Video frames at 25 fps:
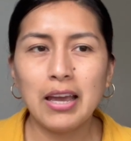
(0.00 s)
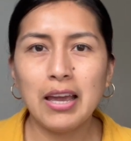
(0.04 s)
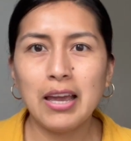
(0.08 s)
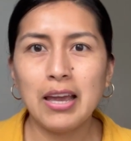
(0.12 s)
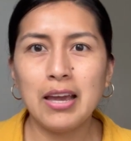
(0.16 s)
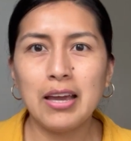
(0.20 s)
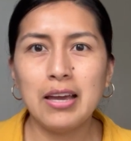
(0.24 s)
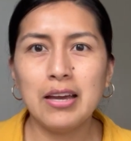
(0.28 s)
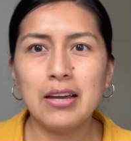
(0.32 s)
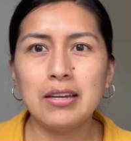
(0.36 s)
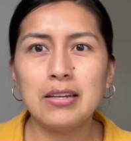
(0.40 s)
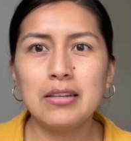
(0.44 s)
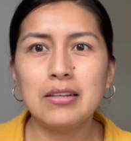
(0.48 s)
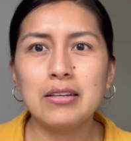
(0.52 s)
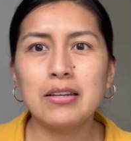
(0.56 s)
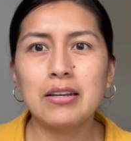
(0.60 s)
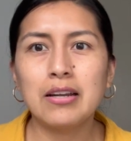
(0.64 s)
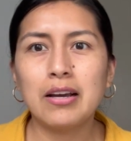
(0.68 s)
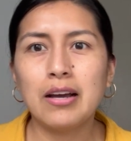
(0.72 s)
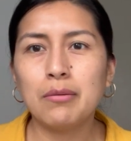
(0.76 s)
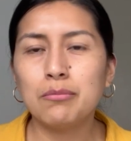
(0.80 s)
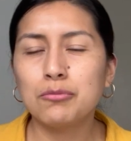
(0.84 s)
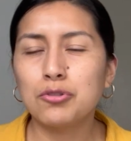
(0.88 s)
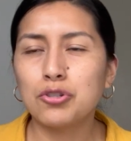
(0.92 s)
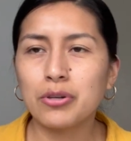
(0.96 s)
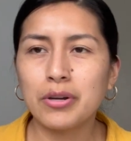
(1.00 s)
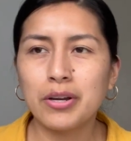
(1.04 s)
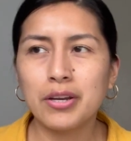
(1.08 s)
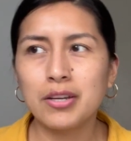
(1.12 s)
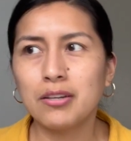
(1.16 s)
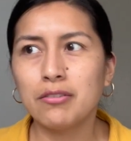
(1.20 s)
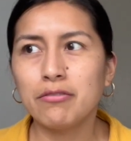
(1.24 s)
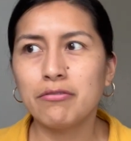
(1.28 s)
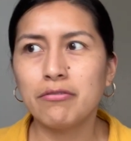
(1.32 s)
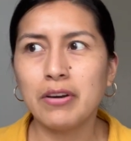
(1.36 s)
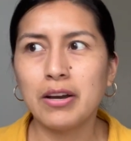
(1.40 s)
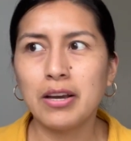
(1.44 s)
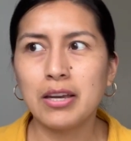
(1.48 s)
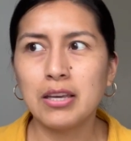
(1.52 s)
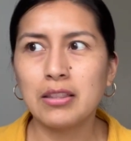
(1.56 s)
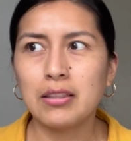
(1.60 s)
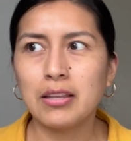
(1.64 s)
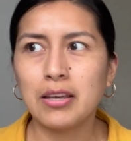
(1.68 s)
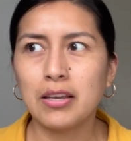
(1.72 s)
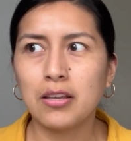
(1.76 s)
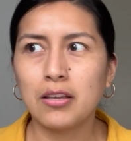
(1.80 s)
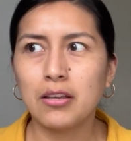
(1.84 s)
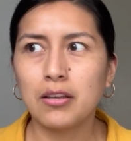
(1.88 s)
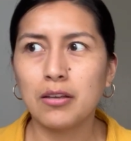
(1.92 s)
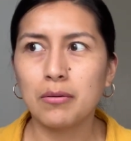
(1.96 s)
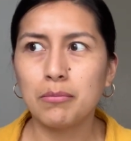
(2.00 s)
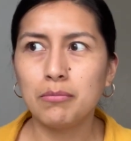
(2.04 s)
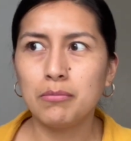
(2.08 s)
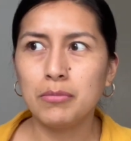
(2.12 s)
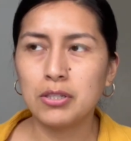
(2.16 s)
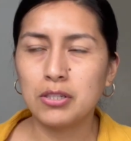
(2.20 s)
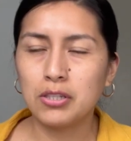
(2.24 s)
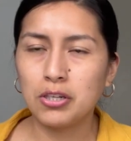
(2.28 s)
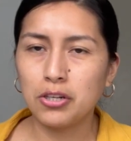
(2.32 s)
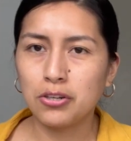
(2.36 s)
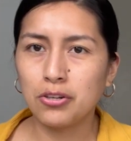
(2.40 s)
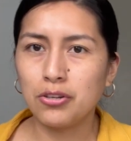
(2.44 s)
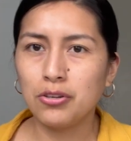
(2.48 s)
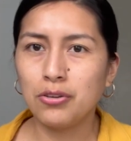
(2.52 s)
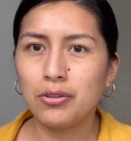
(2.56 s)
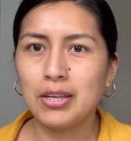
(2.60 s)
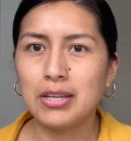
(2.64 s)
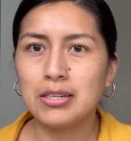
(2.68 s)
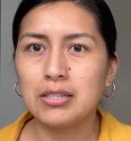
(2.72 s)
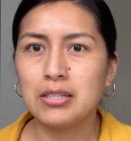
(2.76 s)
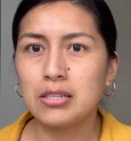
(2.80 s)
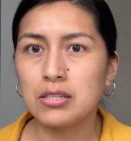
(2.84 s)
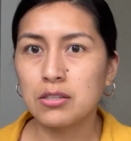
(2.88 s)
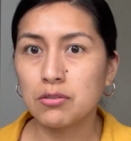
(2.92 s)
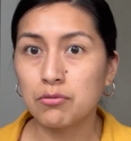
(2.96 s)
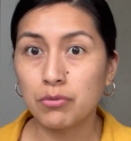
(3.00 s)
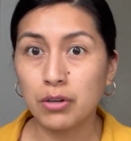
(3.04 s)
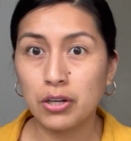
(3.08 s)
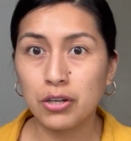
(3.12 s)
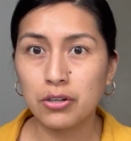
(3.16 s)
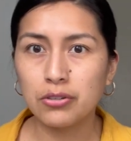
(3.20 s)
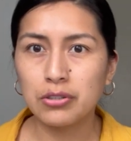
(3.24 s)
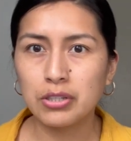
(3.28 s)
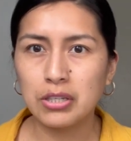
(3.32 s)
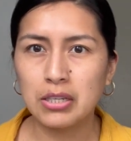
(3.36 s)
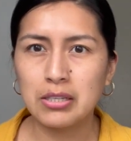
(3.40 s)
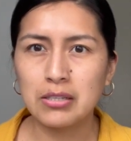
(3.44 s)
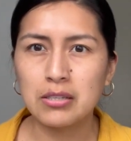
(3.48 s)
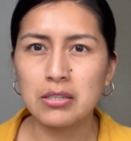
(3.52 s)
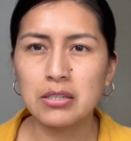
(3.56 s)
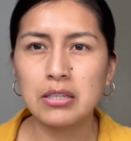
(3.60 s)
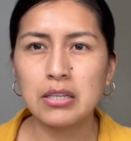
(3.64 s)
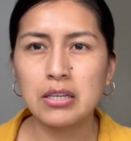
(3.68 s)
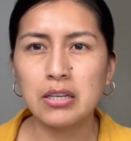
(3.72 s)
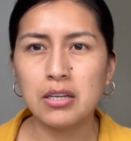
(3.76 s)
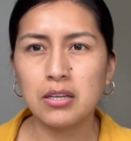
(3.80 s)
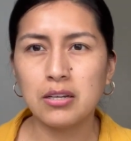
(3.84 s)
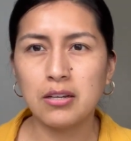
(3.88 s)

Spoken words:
and I'm trying to find like material that doesn't wrinkle easily,